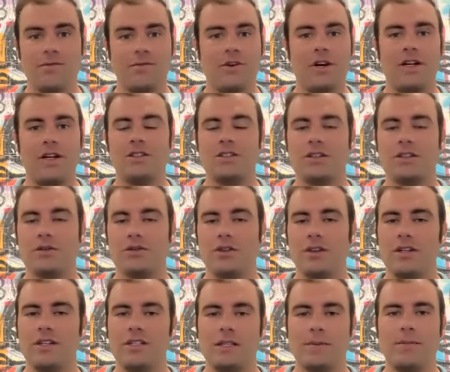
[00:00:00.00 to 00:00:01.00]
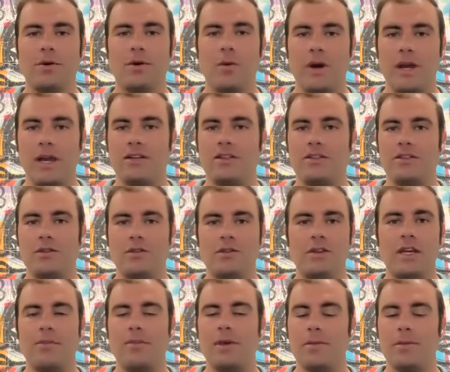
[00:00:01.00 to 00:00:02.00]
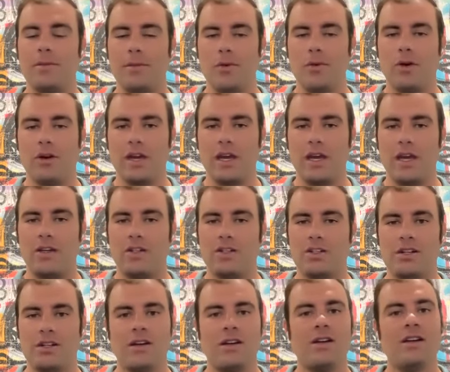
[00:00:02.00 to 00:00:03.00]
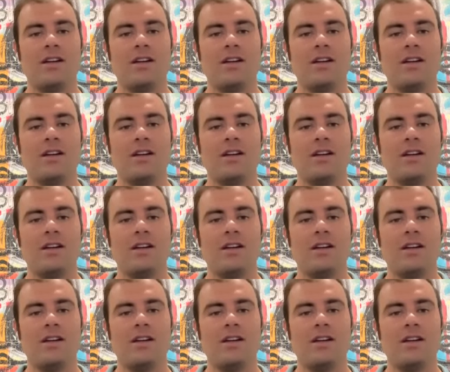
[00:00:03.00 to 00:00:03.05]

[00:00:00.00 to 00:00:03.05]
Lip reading: Right? Just a really simple way to get people more engaged.